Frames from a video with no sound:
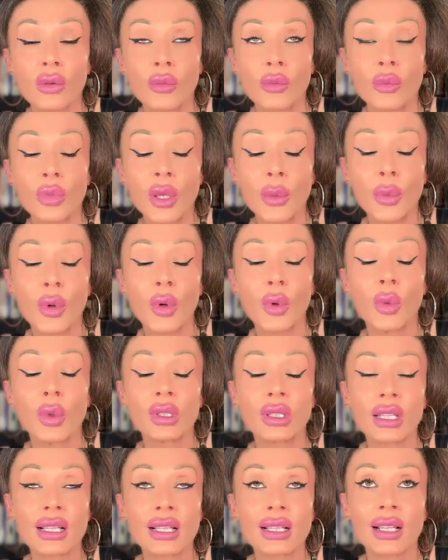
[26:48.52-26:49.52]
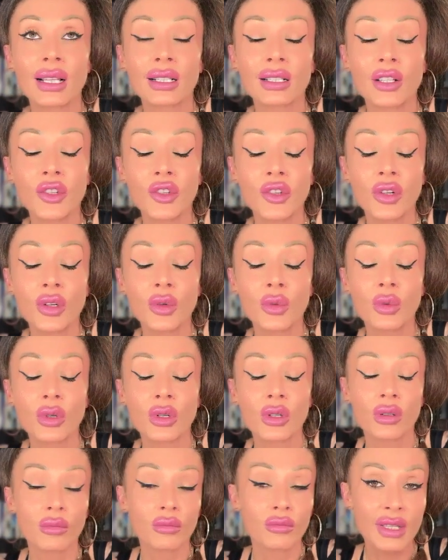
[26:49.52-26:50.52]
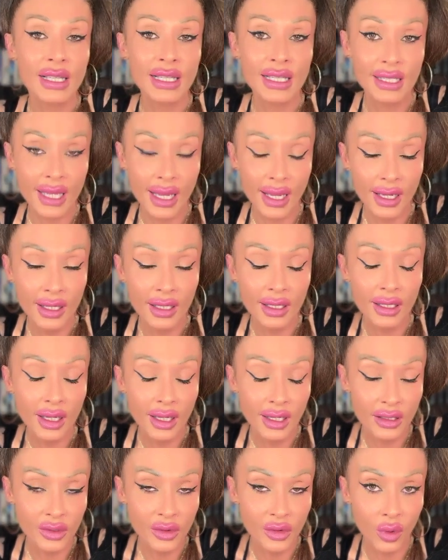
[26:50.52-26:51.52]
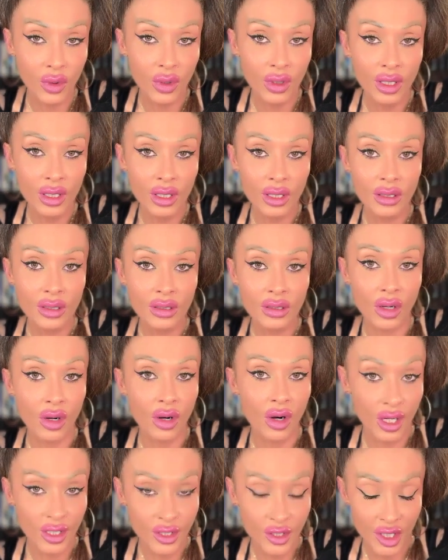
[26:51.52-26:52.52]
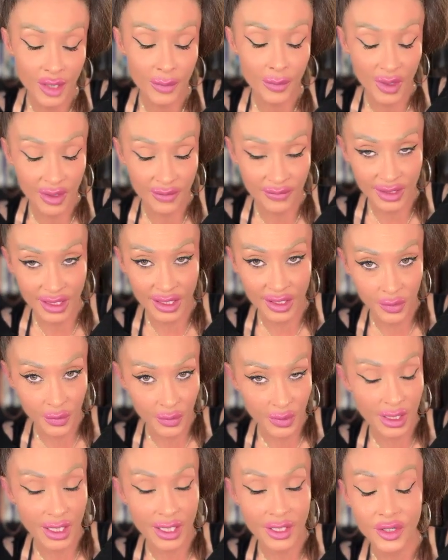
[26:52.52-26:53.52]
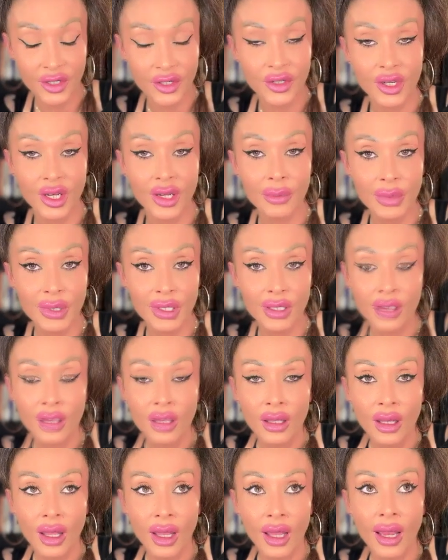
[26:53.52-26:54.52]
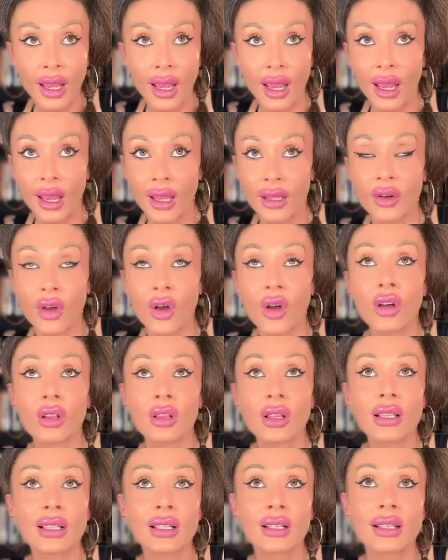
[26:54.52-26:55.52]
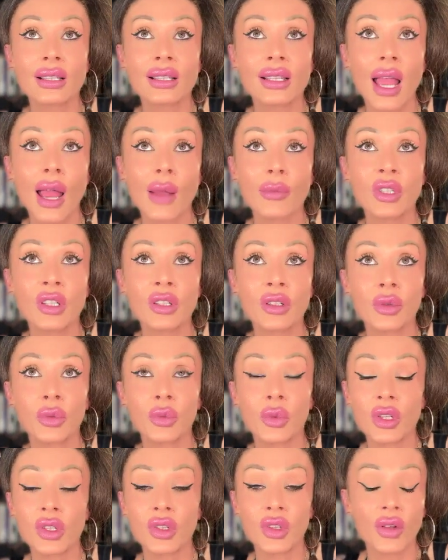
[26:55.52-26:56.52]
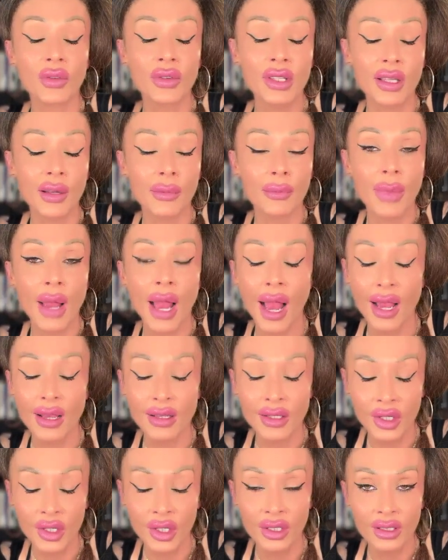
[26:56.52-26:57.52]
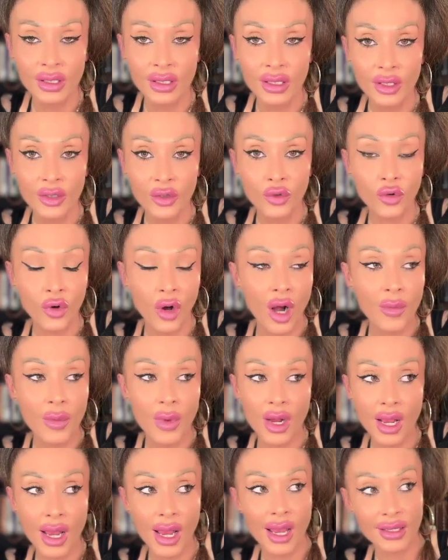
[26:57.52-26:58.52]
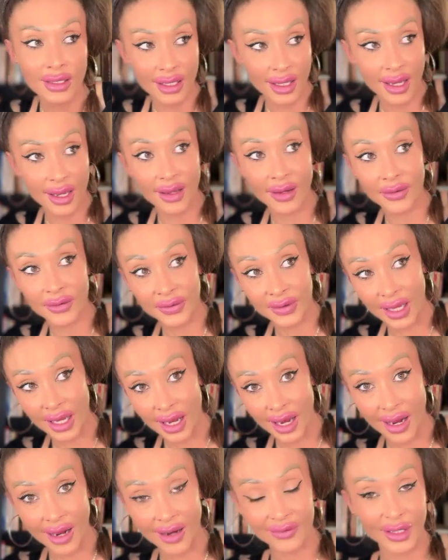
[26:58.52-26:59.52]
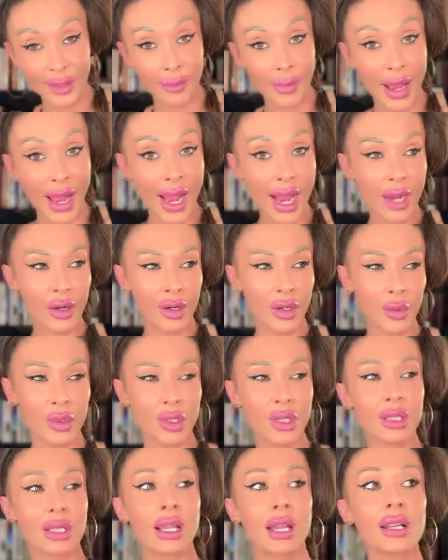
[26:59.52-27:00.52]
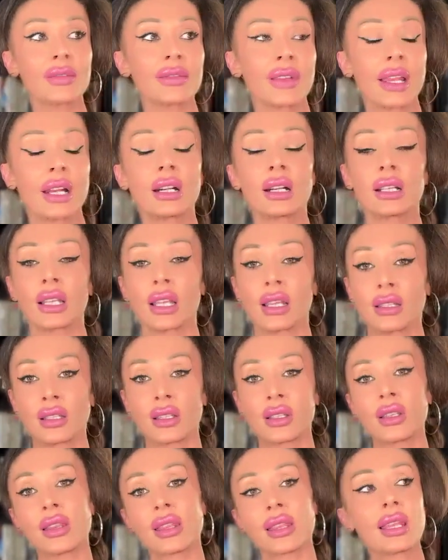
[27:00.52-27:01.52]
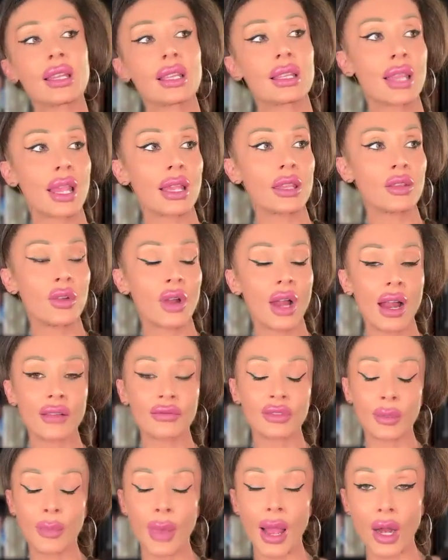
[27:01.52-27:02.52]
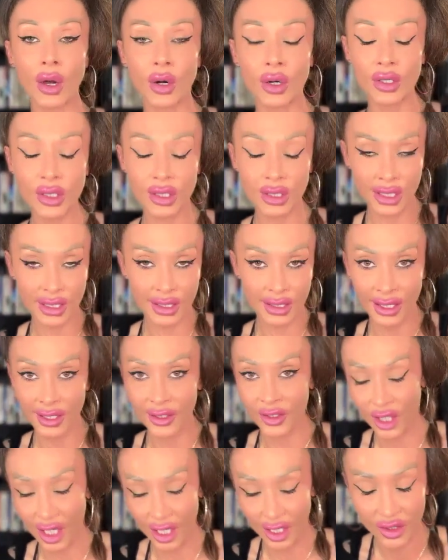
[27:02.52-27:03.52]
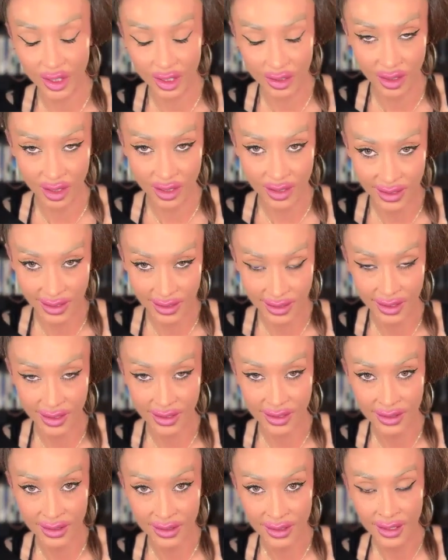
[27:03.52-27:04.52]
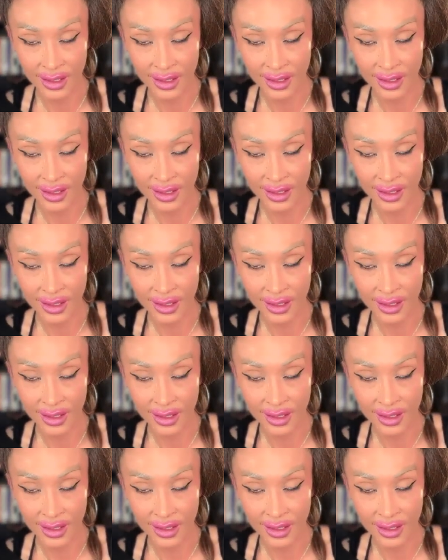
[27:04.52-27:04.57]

people with this signature will stay, endure the hardship of these relationships, and all as an attempt to resolve some pasthood trauma, as if they have the power, which is kind of arrogance to think that you have the power to, let's say, change a narcissist.